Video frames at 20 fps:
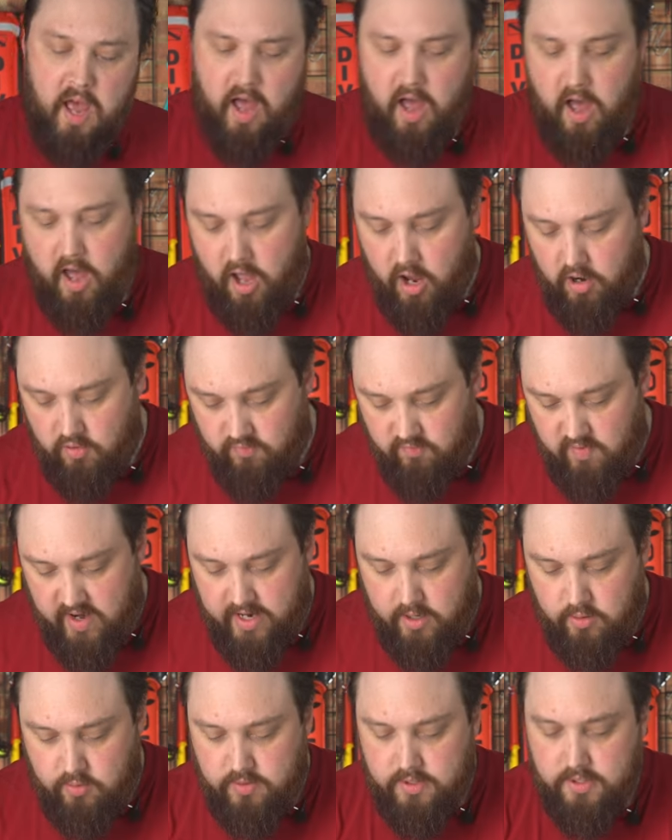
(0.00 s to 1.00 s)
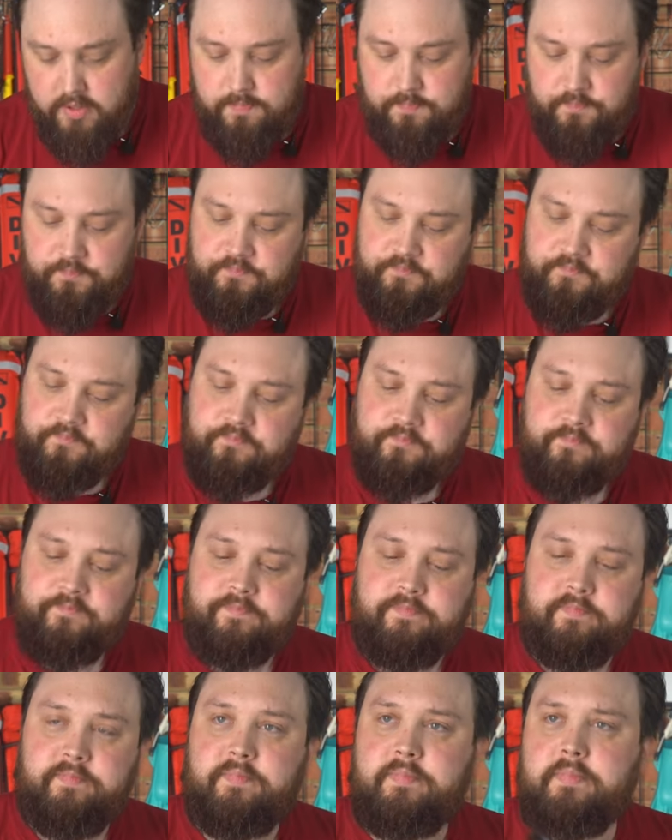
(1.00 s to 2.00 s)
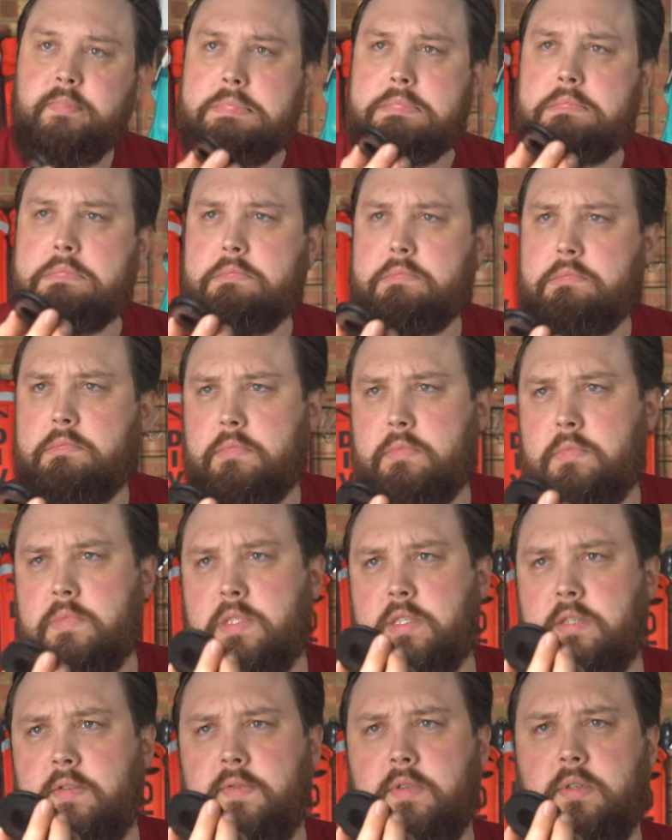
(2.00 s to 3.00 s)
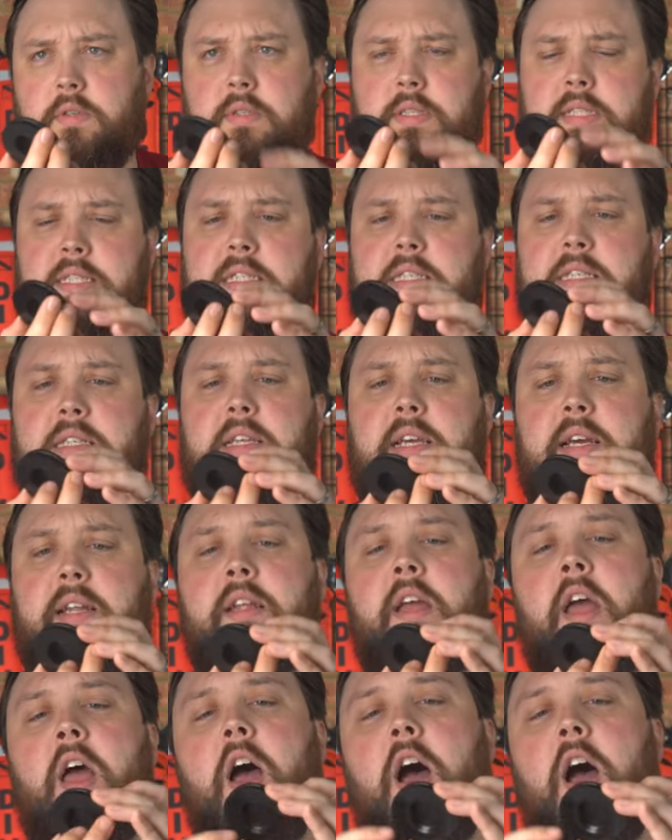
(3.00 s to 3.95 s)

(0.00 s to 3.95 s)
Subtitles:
Around, let's see if you can see that.